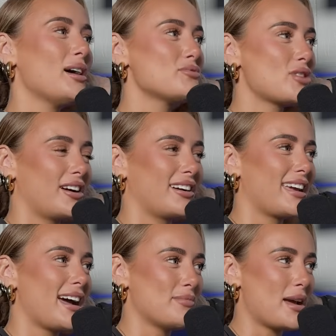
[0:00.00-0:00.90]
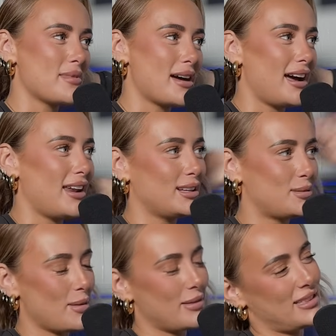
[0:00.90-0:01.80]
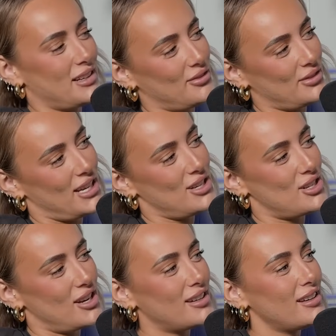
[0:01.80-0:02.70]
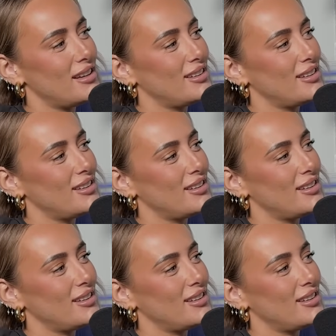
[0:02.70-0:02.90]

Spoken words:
I'm drunk, maybe I like to be at the centre of attention.